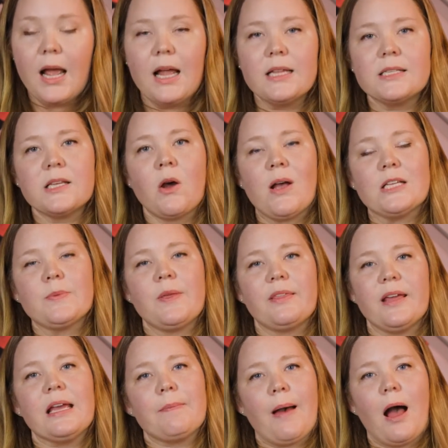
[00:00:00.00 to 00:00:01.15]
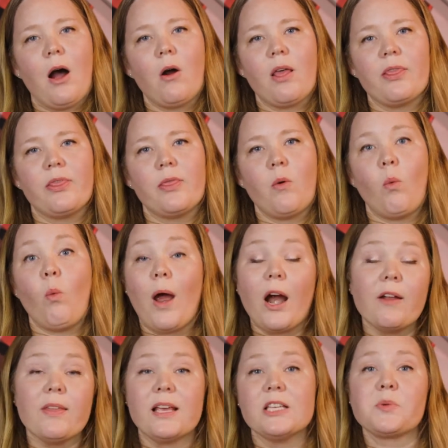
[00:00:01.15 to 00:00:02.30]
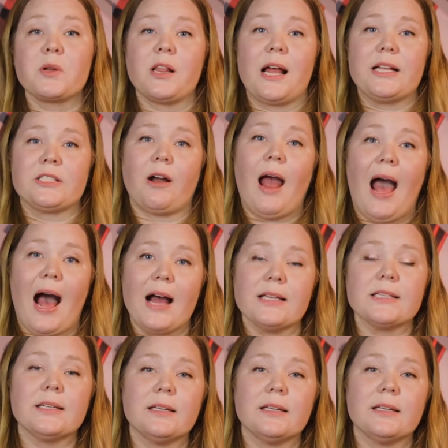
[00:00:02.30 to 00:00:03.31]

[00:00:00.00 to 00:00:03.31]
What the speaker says: And so as we think about where the Israelites are at,